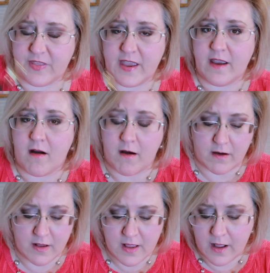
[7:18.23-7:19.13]
they
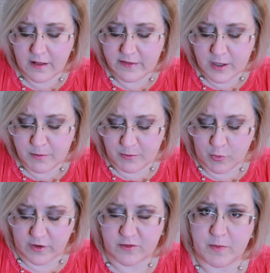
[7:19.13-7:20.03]
are a little bit
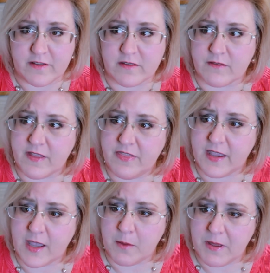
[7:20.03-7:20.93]
more expensive. I
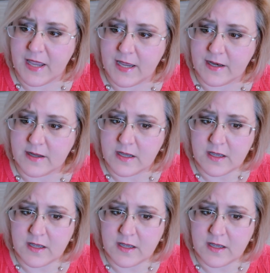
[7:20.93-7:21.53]
think I paid